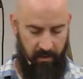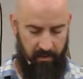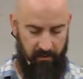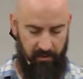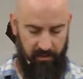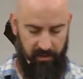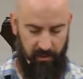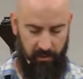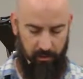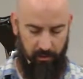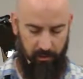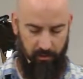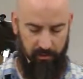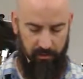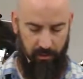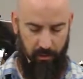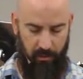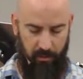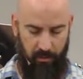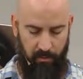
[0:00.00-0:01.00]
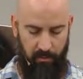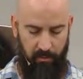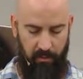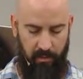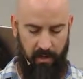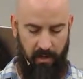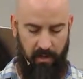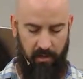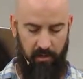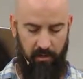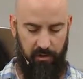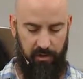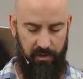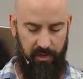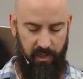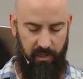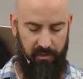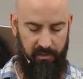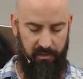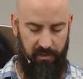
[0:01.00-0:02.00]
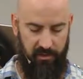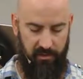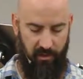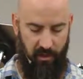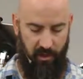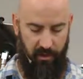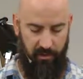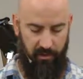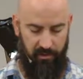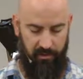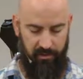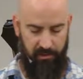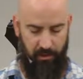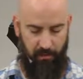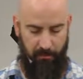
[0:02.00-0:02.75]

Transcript: This includes you, your sons and daughters,